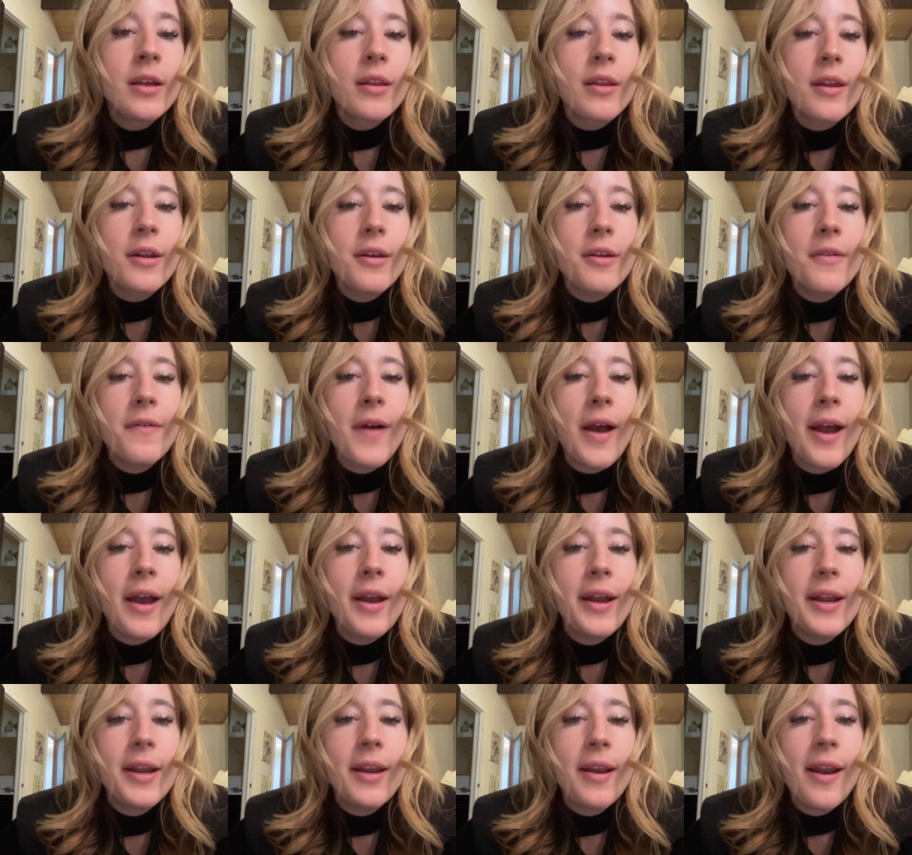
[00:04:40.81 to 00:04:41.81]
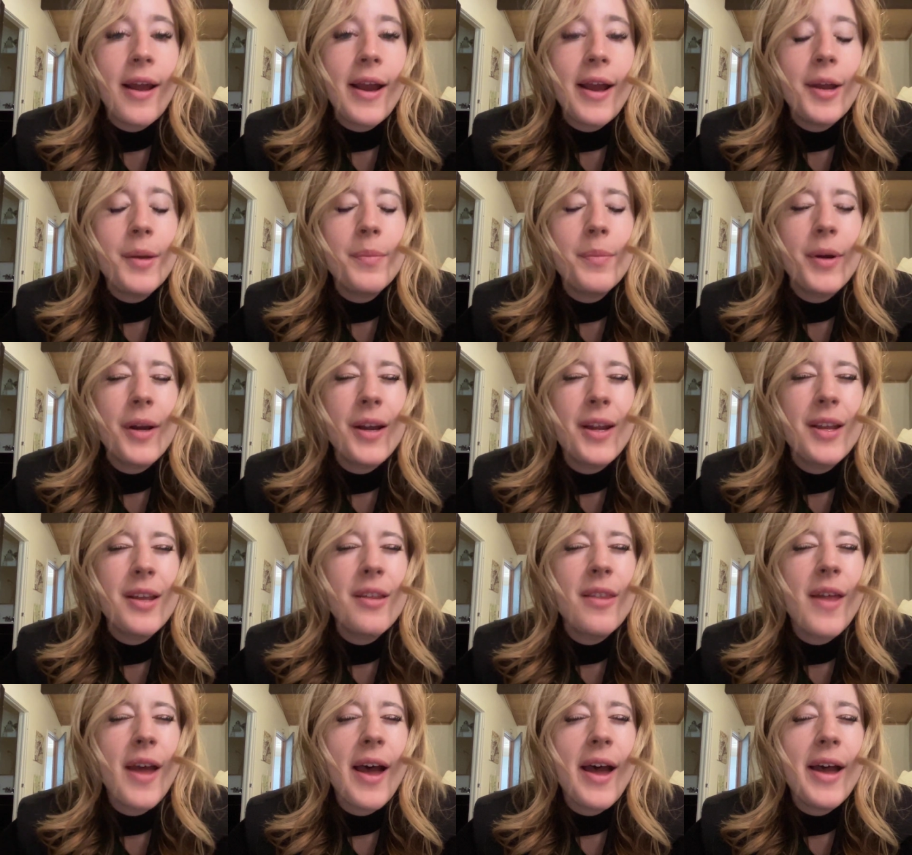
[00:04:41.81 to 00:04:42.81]
the divine i pray
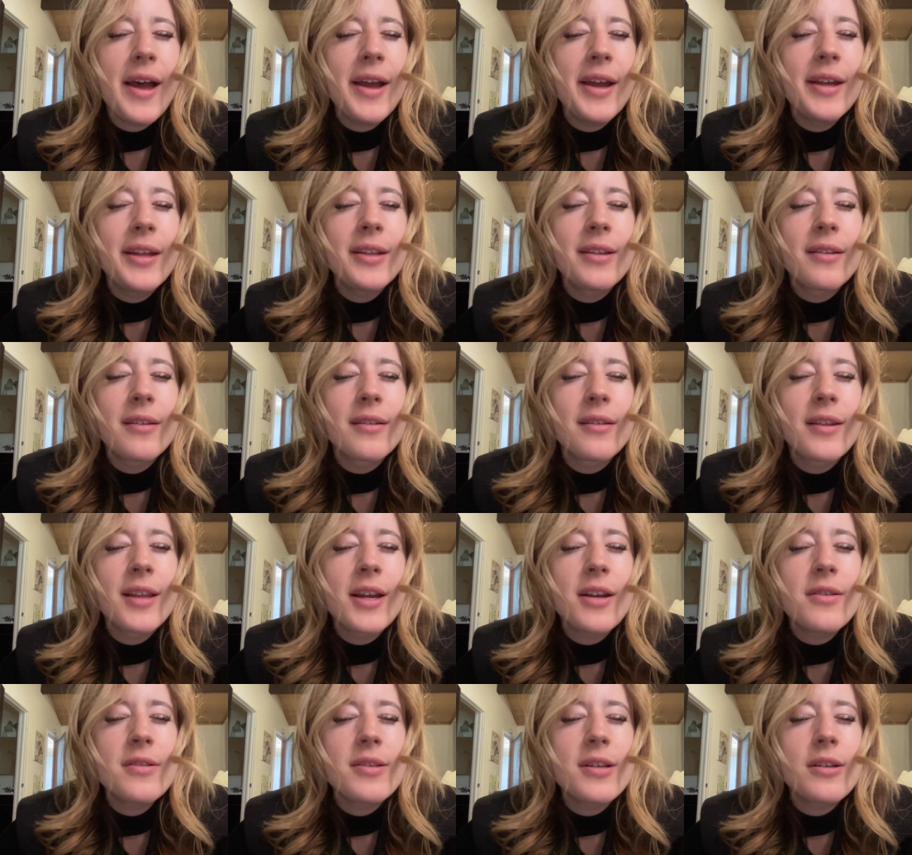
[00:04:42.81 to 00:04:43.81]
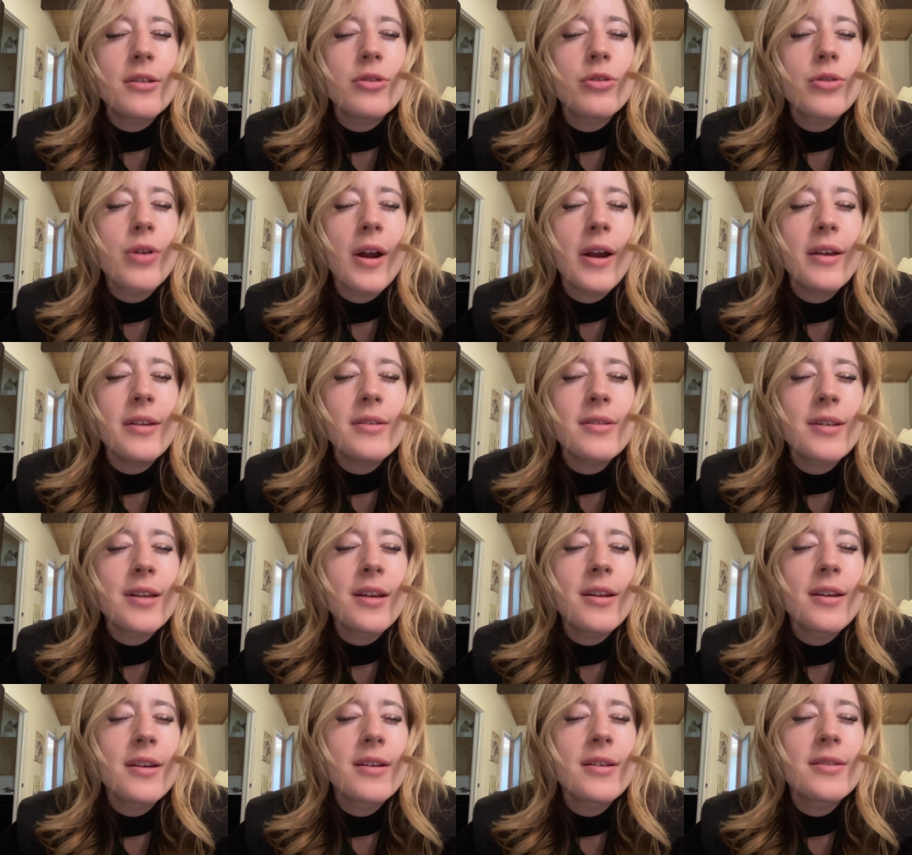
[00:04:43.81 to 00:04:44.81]
that there's a trust
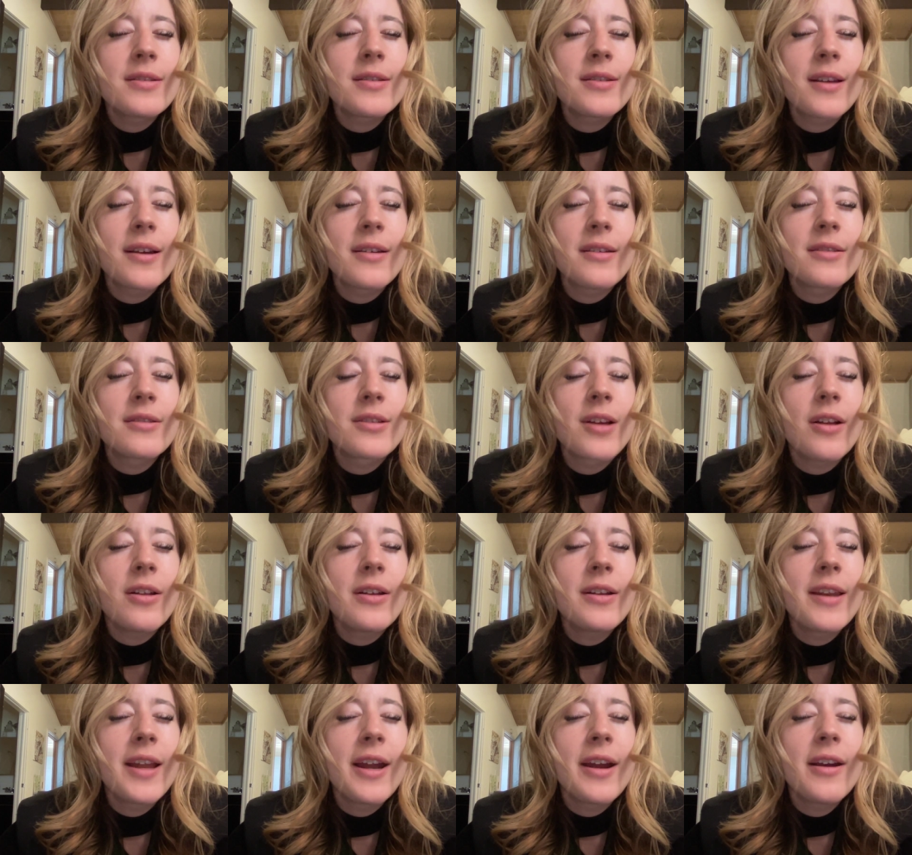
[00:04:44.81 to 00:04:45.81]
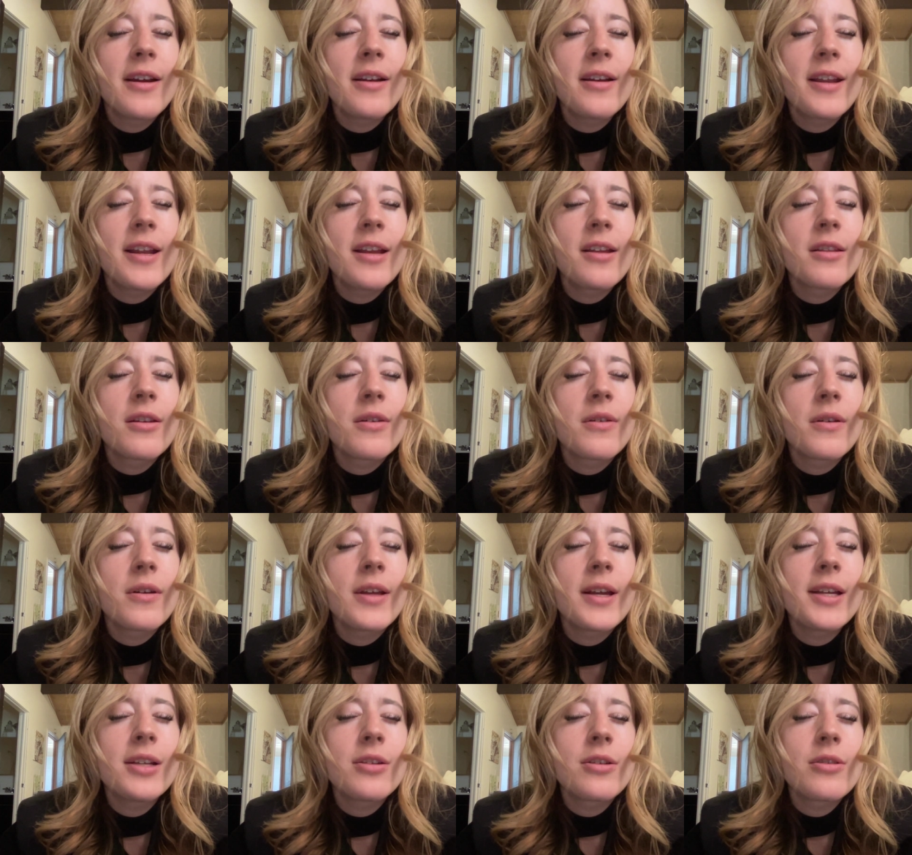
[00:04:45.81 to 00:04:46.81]
and a solidarity in the
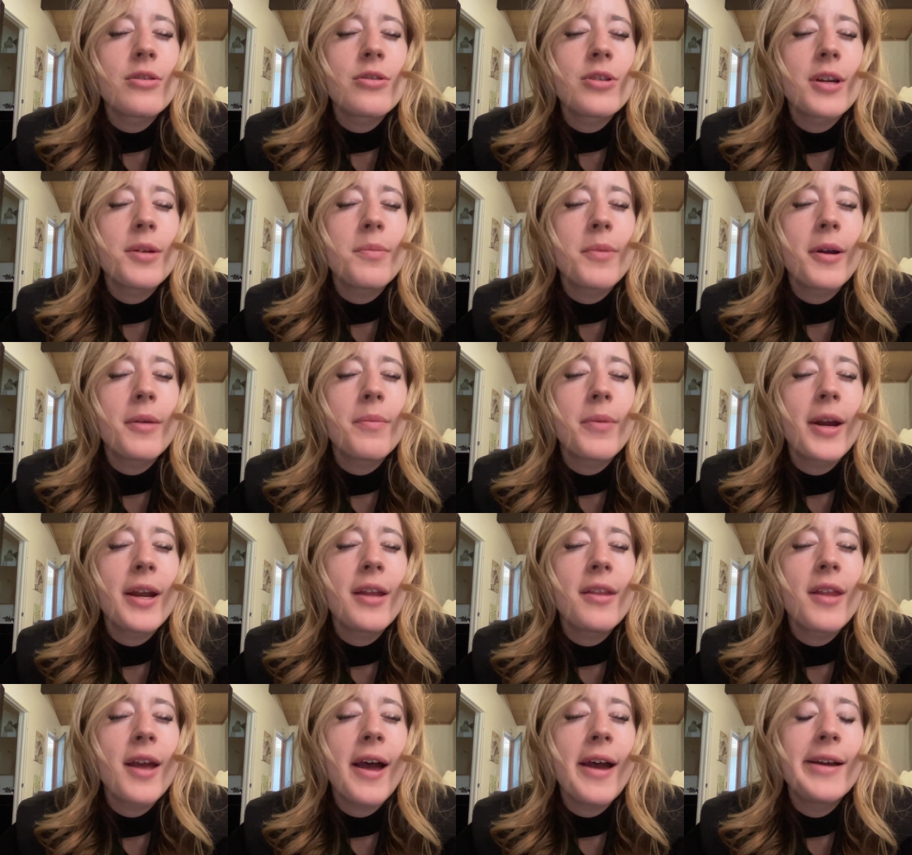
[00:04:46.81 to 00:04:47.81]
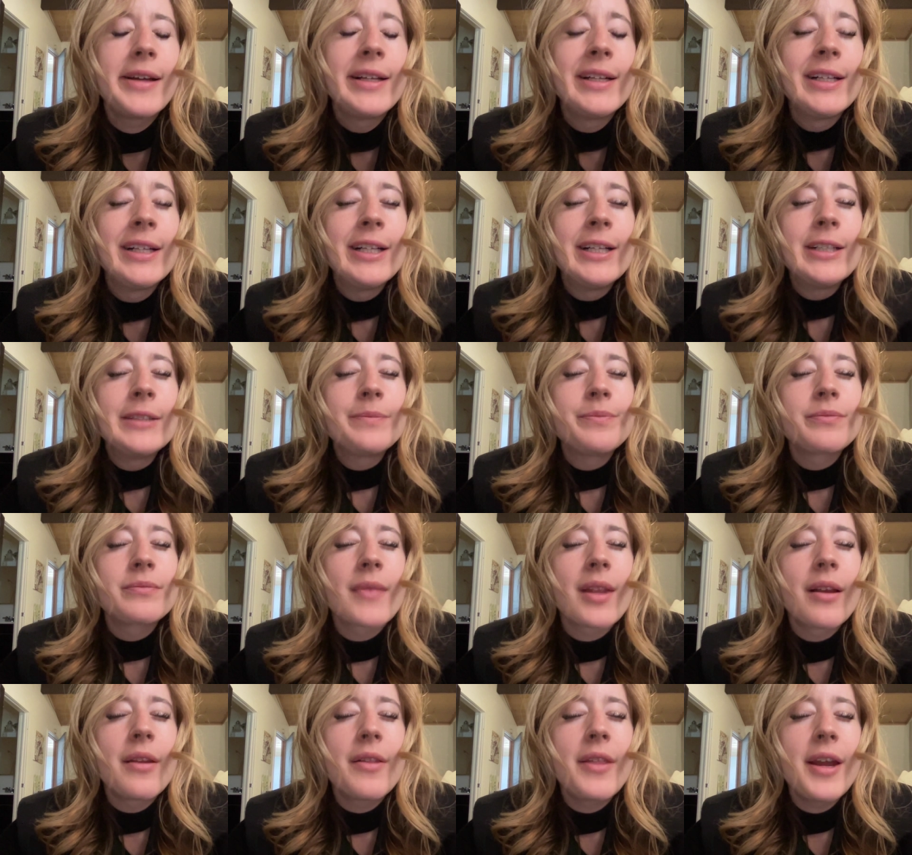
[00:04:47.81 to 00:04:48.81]
relationship i pray that
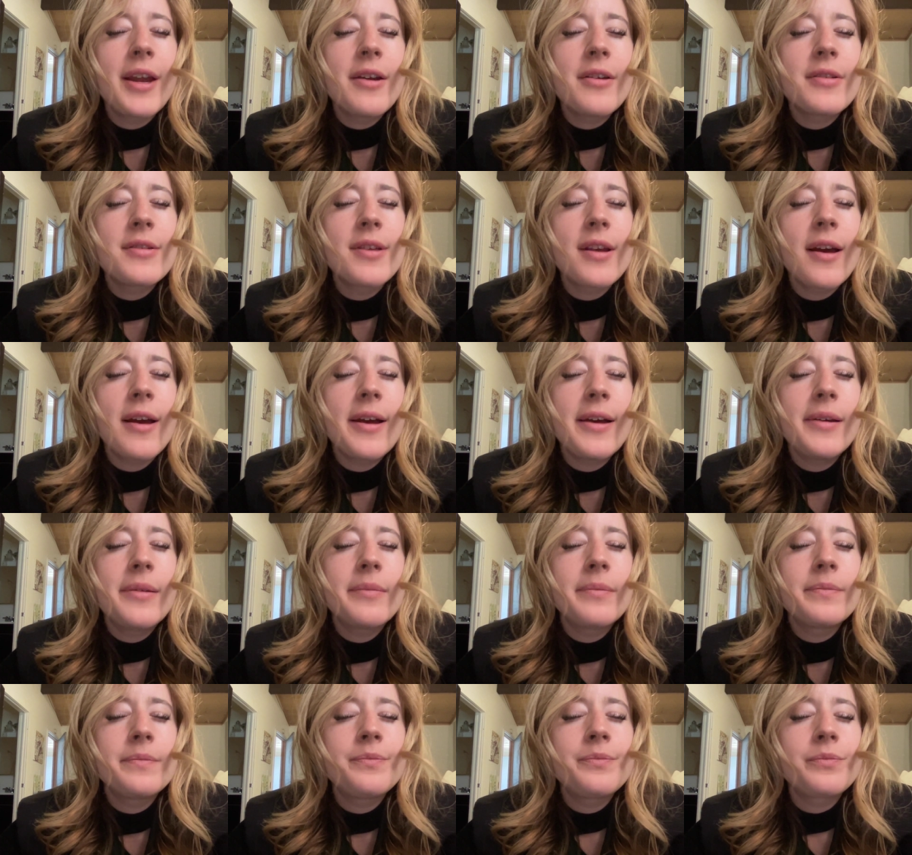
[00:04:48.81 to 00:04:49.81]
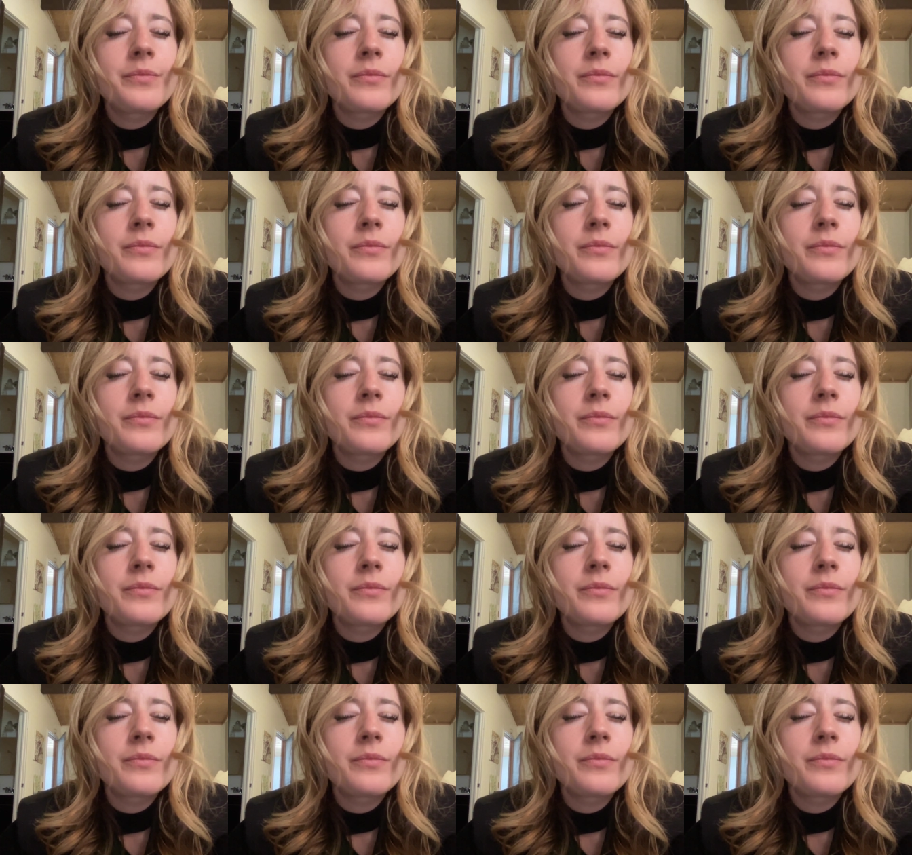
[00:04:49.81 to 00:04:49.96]
there's um